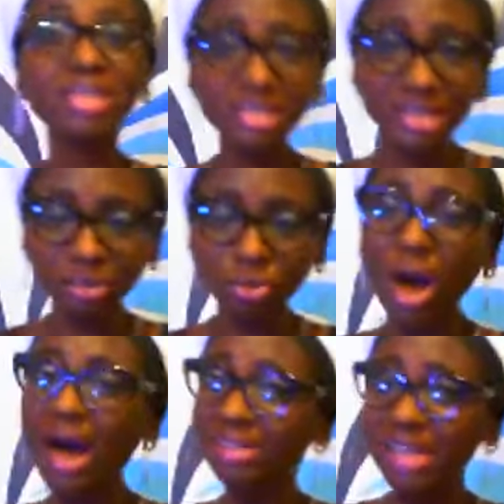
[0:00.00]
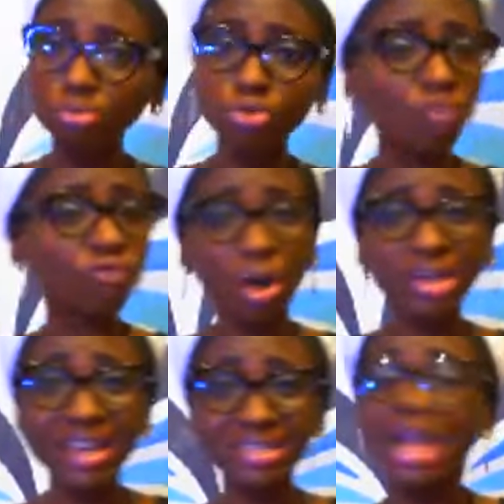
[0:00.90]
his name or her name. Don't
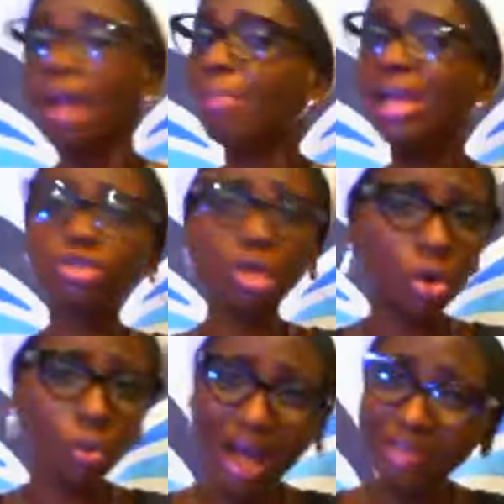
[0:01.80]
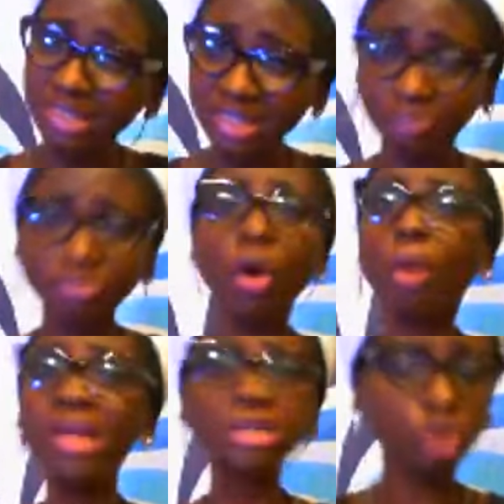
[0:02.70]
forget. Mention your wife's name or
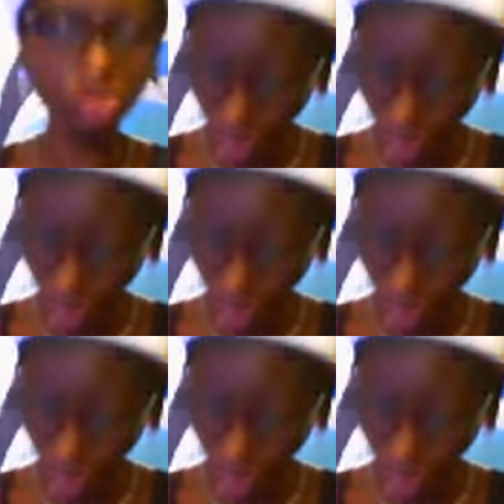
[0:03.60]
mention your